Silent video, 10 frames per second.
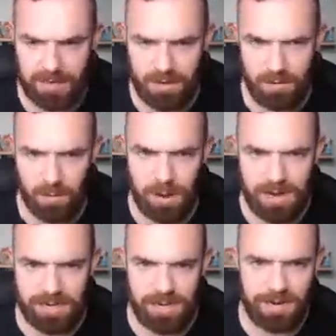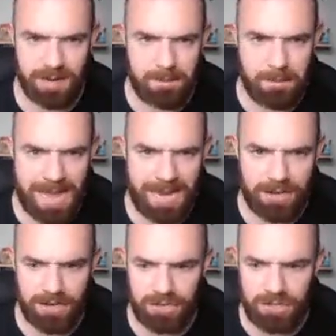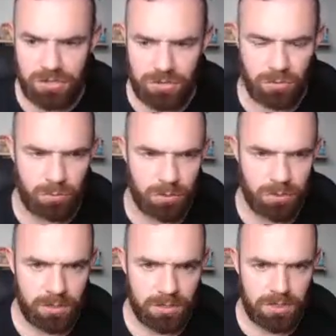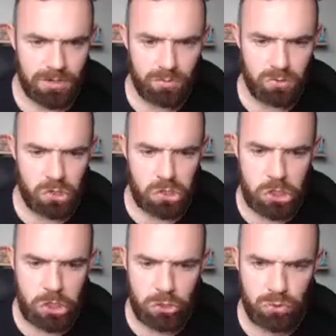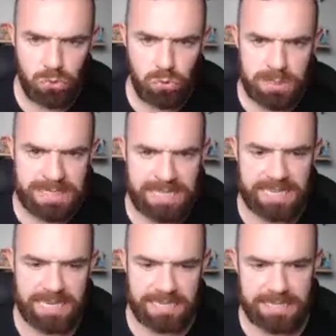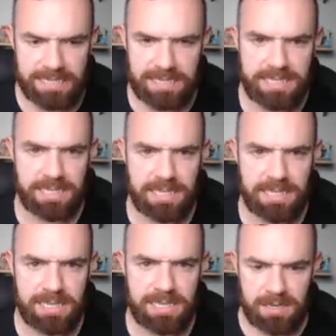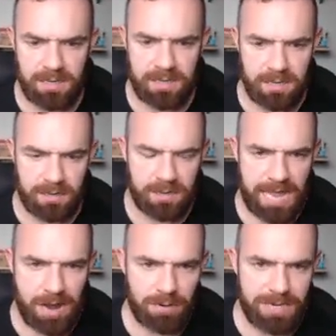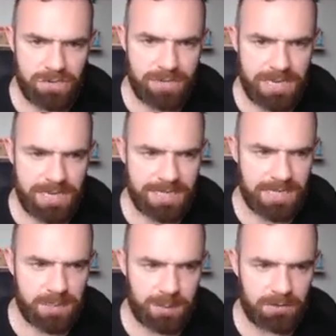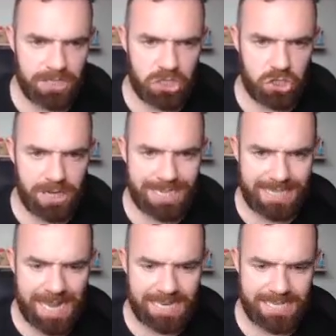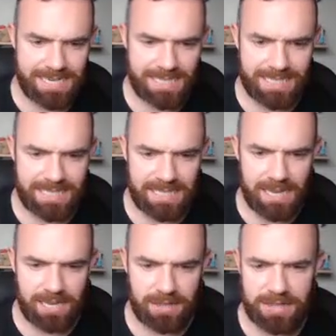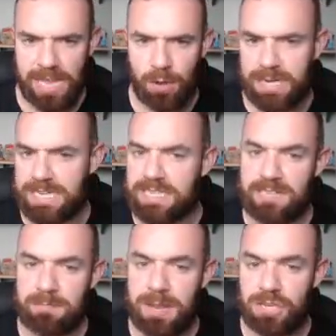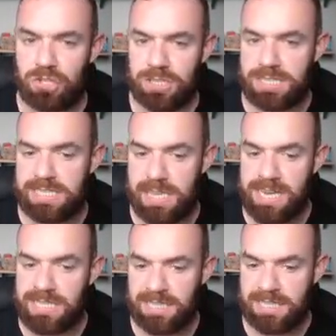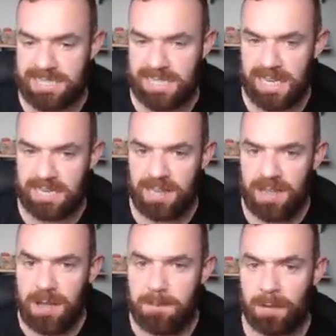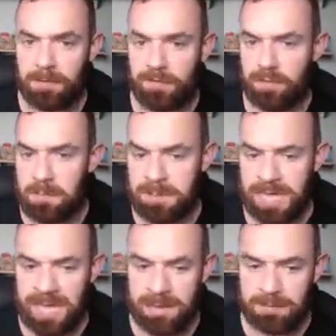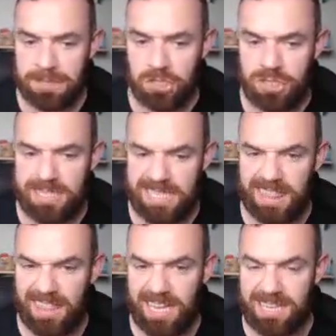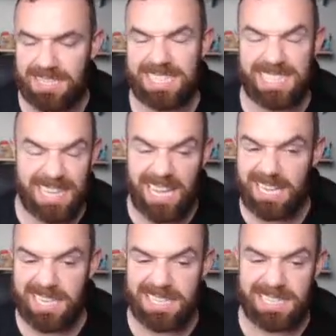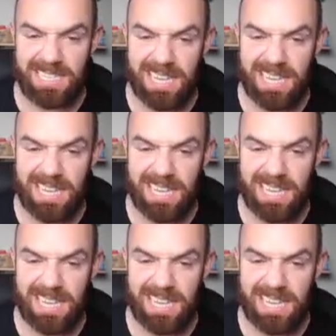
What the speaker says: What kind of man are you? You don't lose things. How can you kill things without this gigantic scythe? Now, he didn't mention the size of the scythe, but from games, scythes